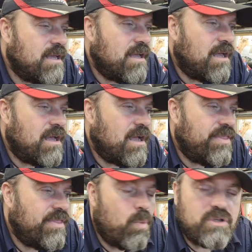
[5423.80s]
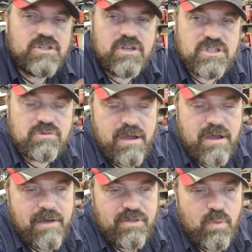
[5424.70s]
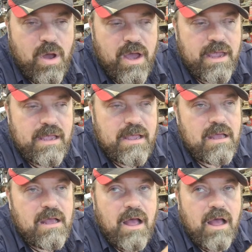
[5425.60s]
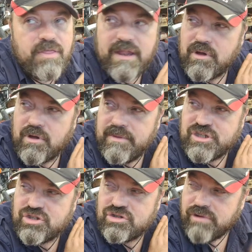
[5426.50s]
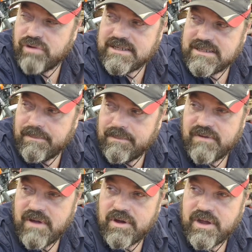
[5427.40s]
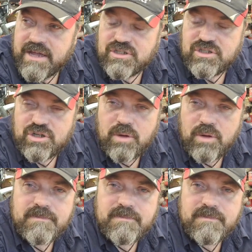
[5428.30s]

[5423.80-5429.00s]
And then once those 3 are out of the way, then I'm going to be straight into that big fabrication job,